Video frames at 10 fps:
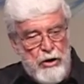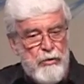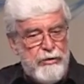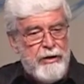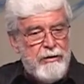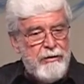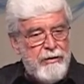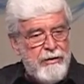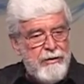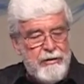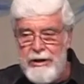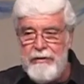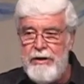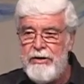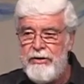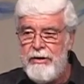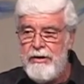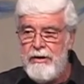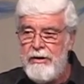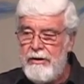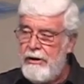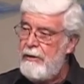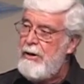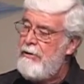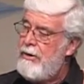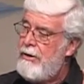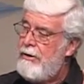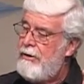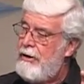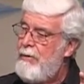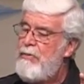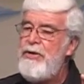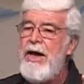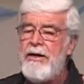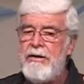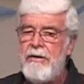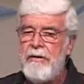hold it. There it is. I'm angry. I'm upset.